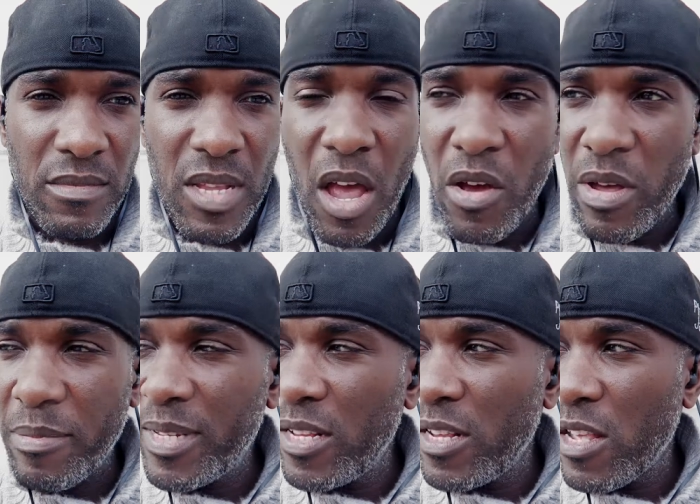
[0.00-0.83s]
No,
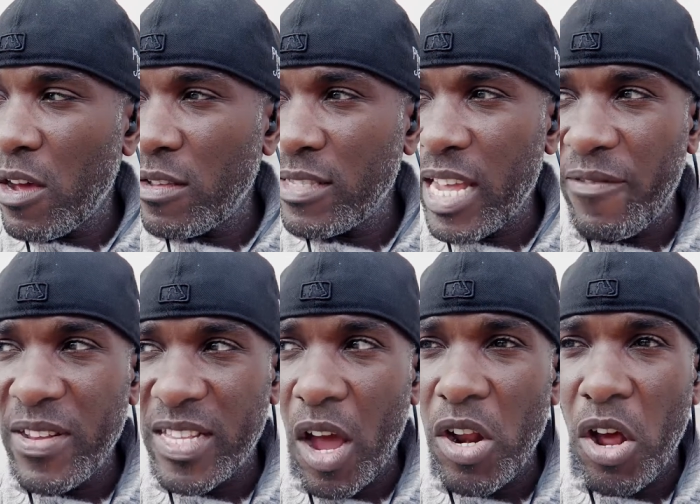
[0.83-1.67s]
absolutely not.
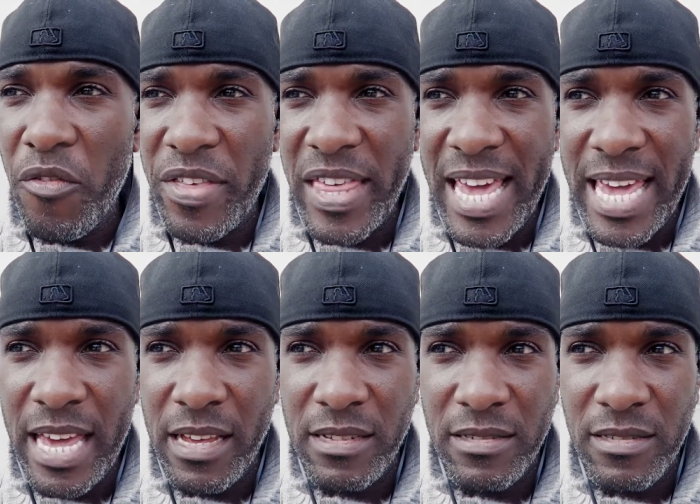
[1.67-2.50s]
Definitely don't overthink
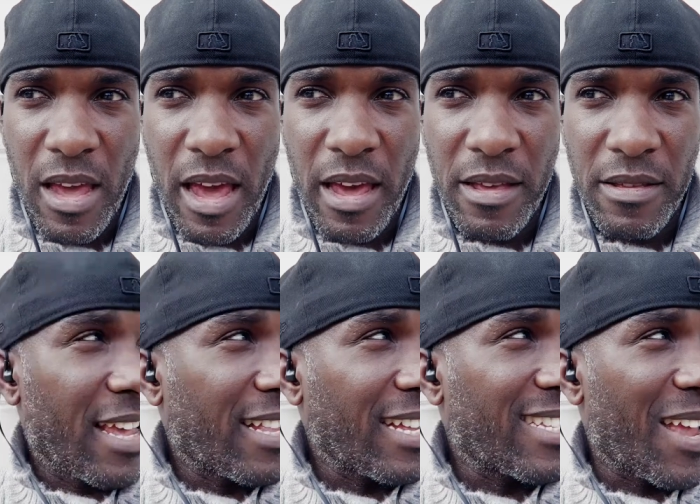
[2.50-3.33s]
it. Yeah,
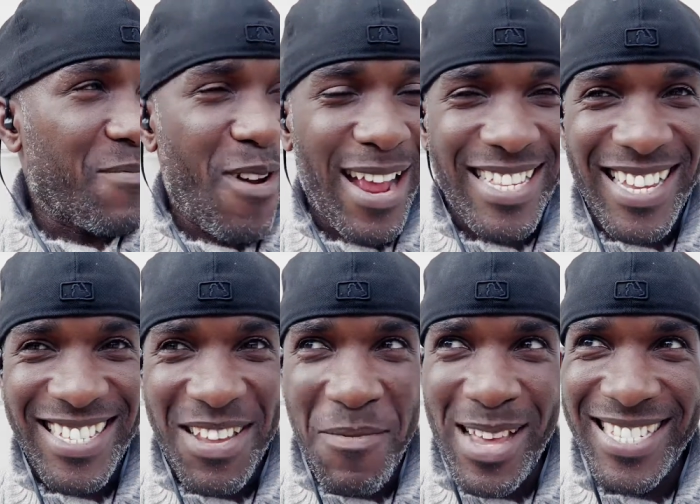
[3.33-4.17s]
it does take
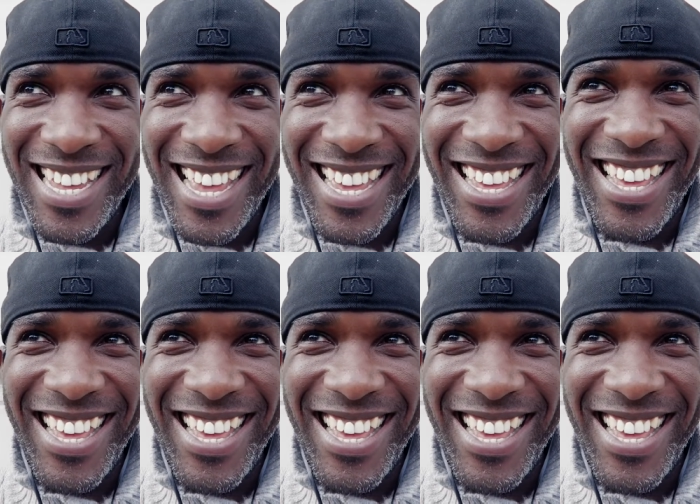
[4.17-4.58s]
practice, I must say.